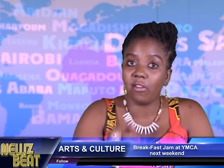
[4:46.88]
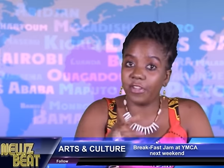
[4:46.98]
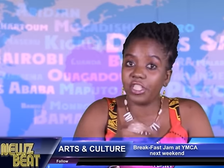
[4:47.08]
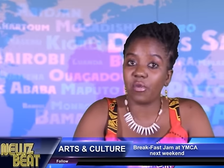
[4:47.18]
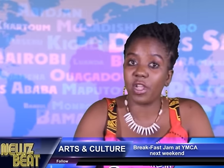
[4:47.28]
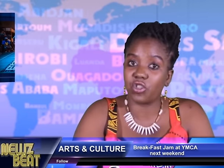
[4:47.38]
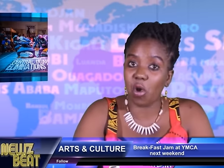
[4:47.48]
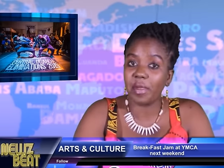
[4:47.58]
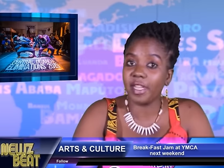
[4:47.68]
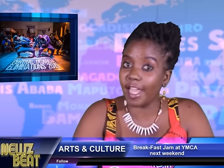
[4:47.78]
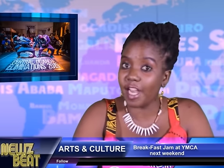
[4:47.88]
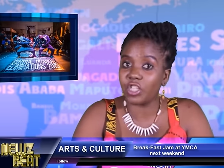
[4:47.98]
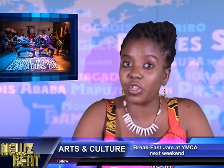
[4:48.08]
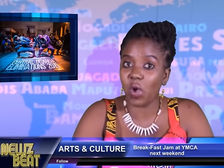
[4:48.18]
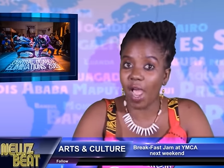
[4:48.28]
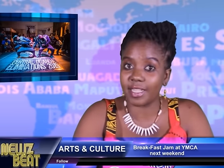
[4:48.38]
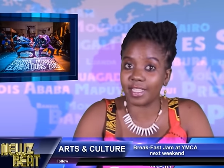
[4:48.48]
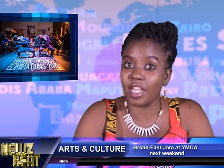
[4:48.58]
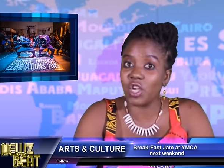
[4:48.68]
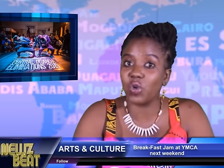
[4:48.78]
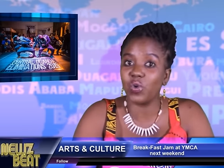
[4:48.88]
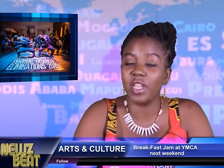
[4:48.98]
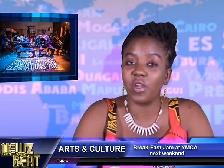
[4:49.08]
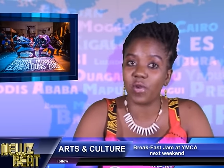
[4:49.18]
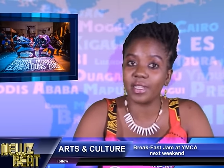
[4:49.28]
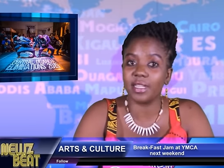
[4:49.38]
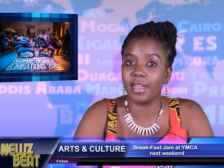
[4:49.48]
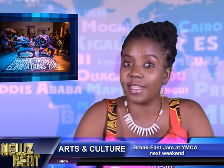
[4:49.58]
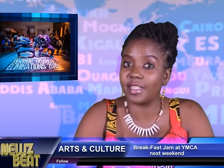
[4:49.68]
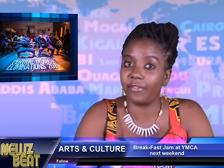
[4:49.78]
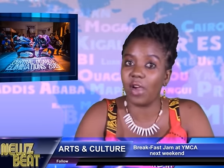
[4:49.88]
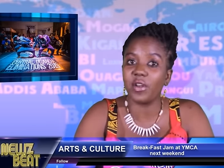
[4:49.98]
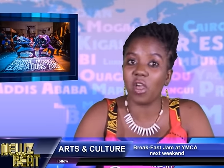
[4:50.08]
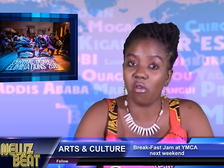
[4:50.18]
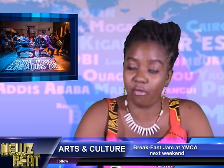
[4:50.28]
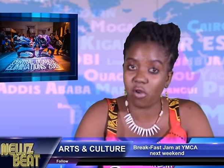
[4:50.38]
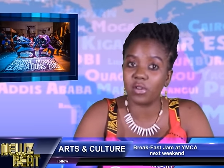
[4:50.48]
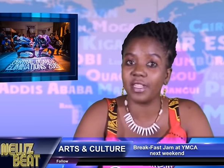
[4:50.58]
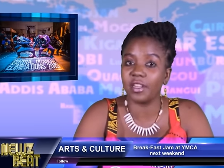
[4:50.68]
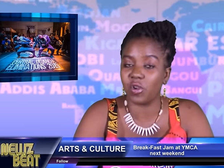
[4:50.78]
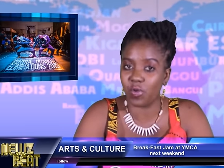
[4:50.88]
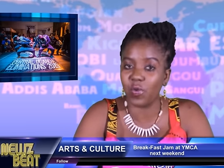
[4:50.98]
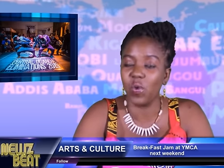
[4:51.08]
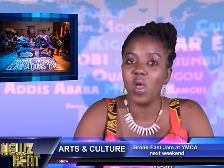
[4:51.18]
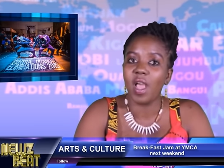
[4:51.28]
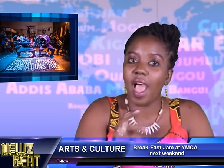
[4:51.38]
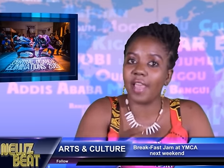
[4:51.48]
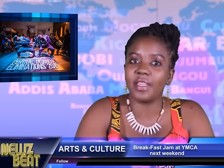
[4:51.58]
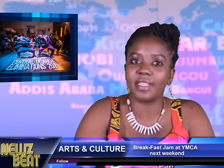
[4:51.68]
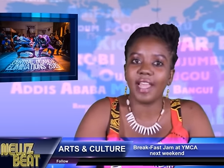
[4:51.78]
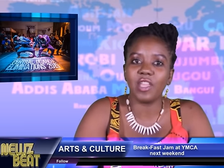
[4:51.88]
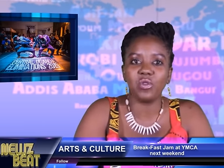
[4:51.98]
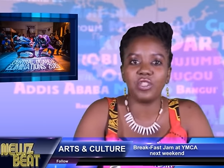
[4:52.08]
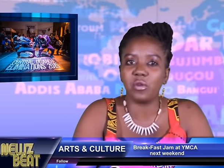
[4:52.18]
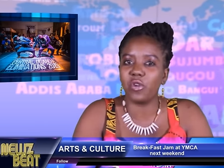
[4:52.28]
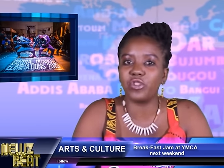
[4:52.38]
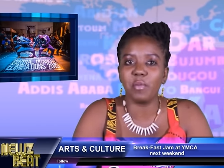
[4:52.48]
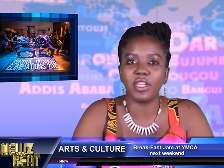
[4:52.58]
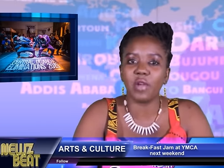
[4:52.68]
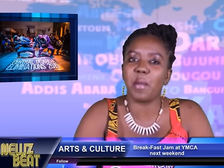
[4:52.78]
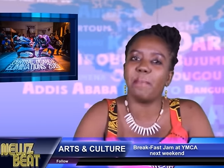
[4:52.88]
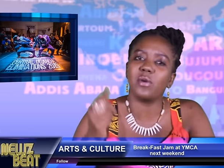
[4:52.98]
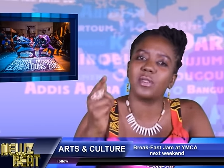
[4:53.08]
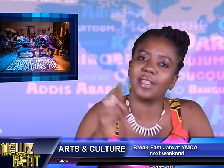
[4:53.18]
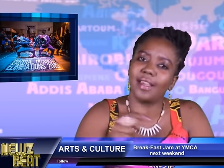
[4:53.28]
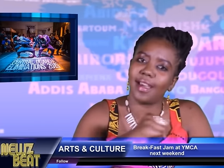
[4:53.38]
featuring top international acts including Crazy Legs, the founder of Rocksteady Crew, and the Star Yuji documentary Bouncing